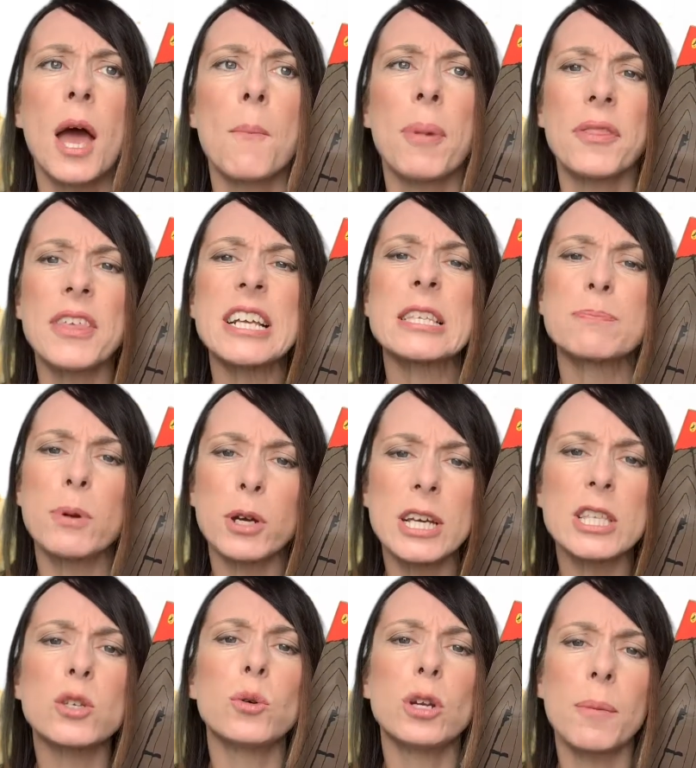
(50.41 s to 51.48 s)
But this book
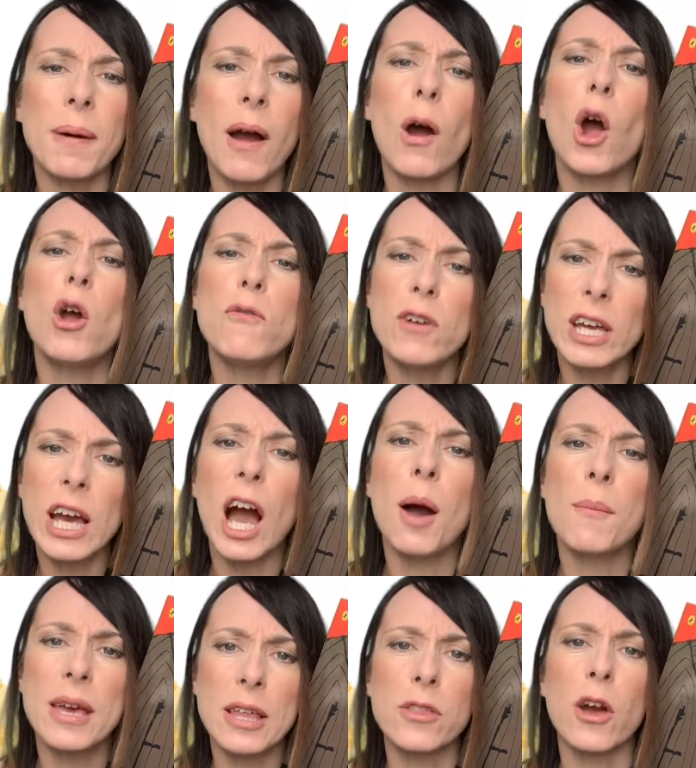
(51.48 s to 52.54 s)
is all about
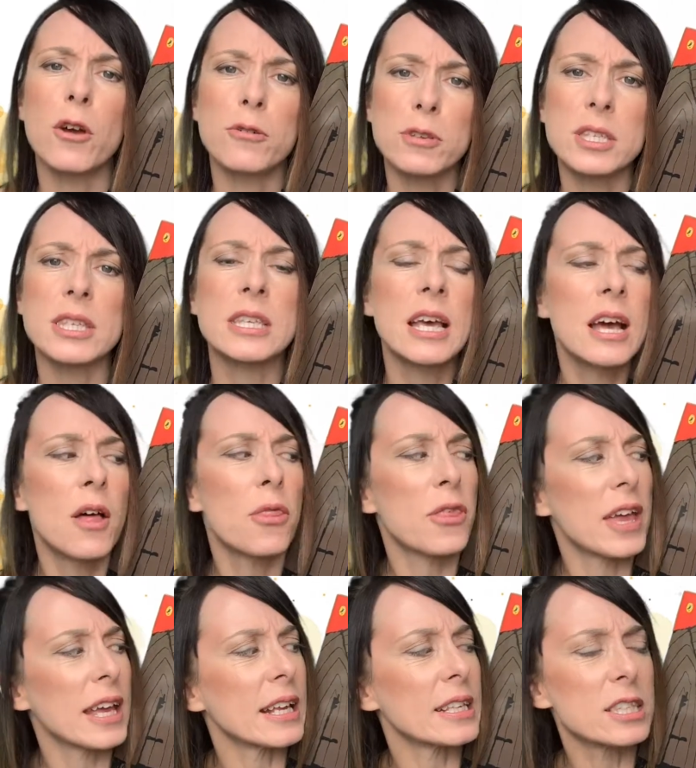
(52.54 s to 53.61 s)
overcoming those
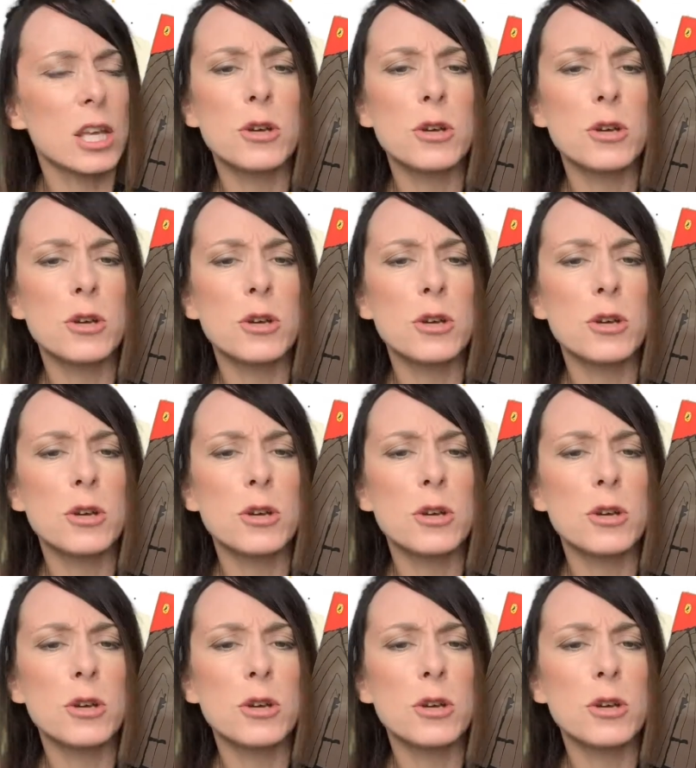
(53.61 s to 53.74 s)
things,